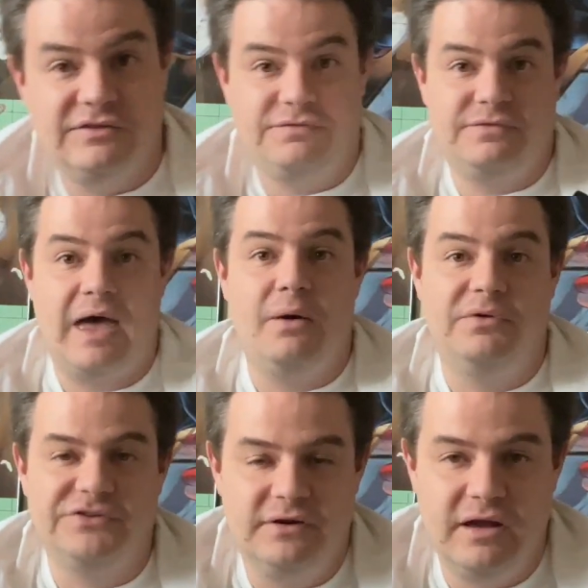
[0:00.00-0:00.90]
if that
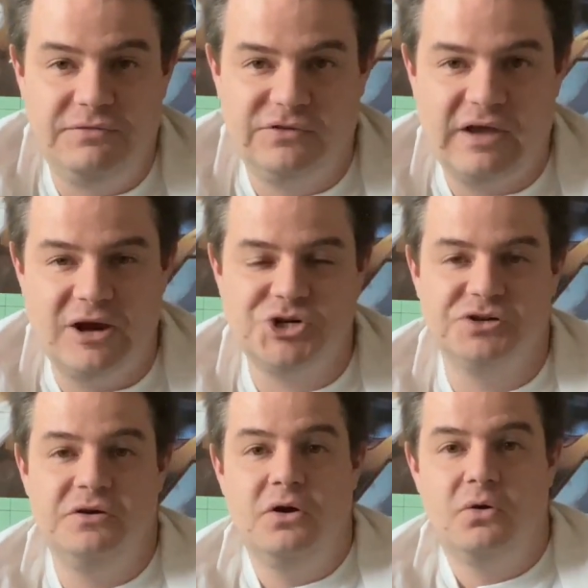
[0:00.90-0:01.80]
wasn't enough, there's
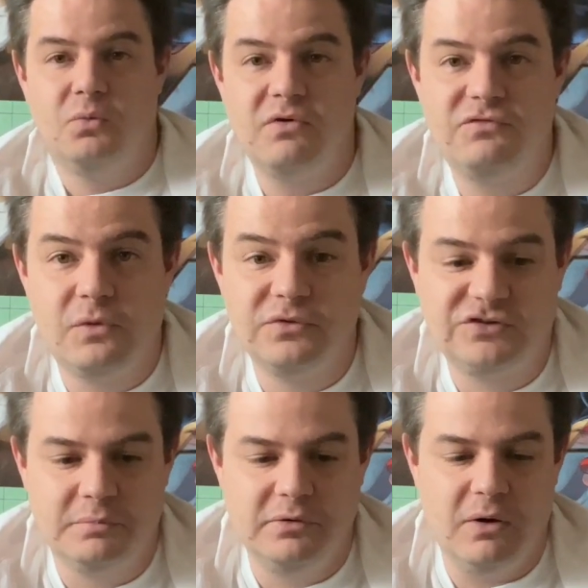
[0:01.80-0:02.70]
actually
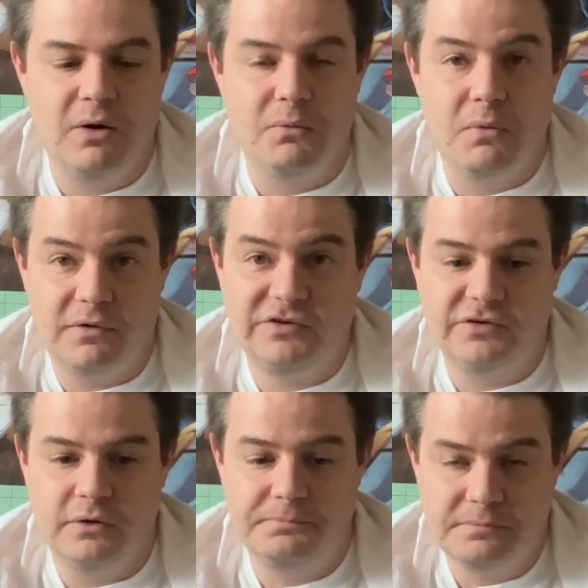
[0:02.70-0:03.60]
reversible artwork.
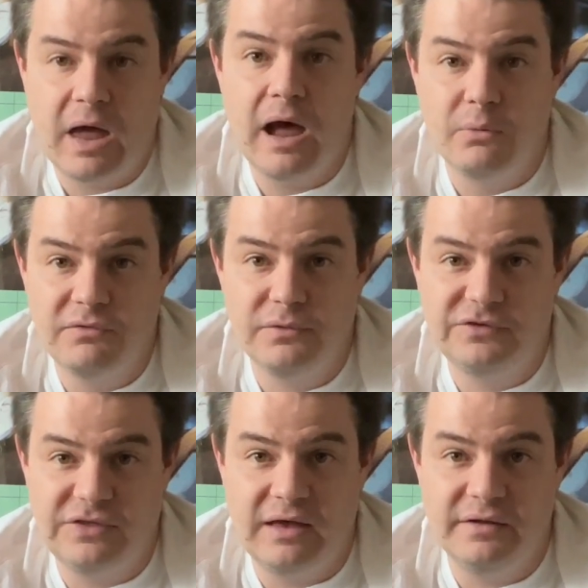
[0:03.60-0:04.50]
So I'll
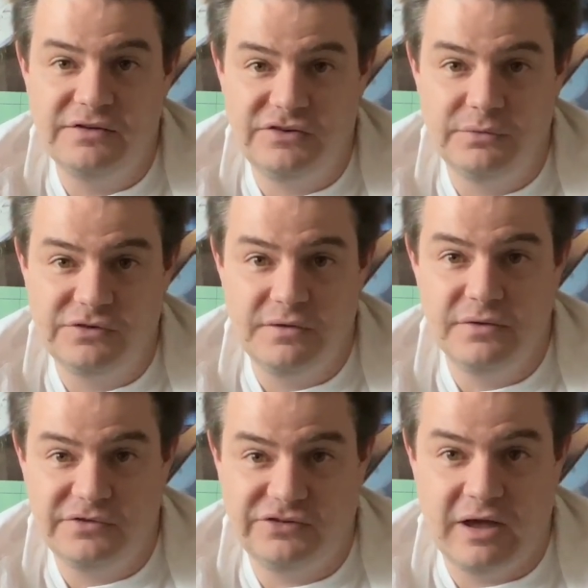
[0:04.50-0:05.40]
reverse that and let you see what's on the
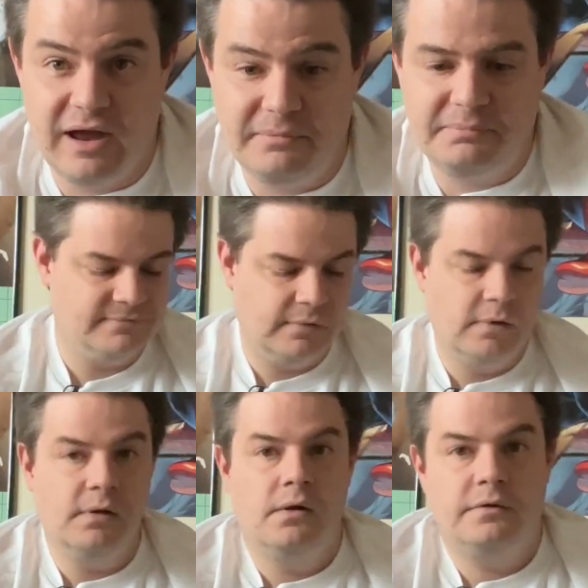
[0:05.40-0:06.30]
other side.
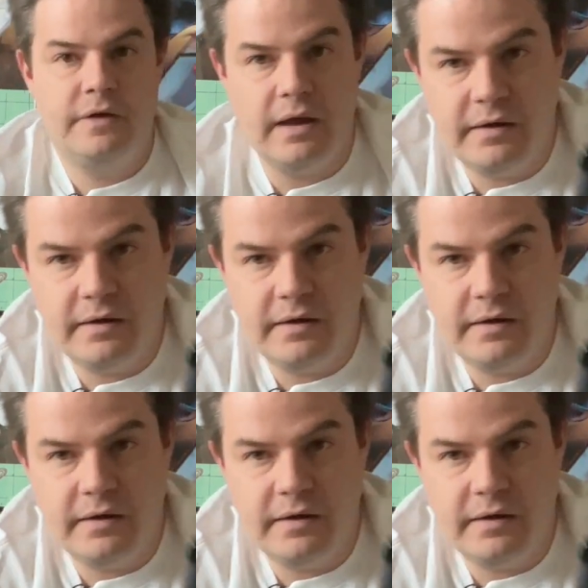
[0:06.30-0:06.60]
Okay,